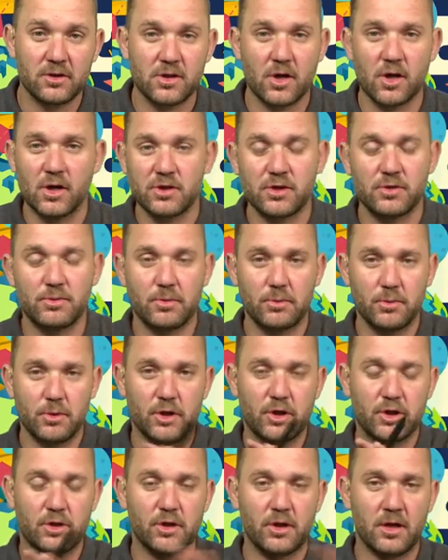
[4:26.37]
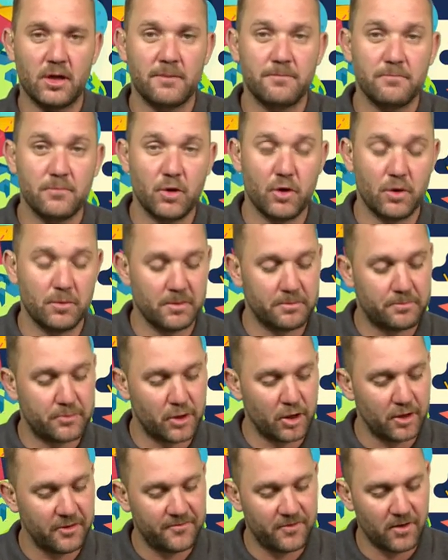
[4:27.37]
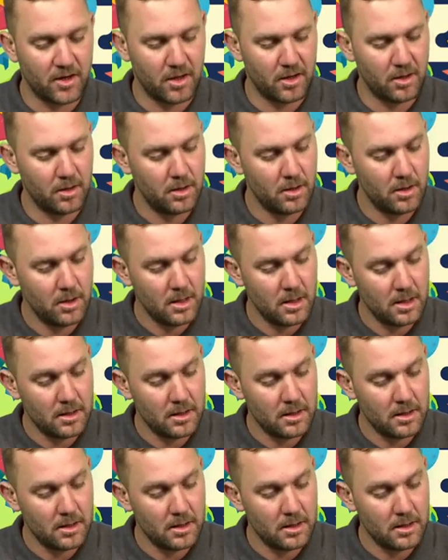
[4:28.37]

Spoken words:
zones when we look at the urban profile.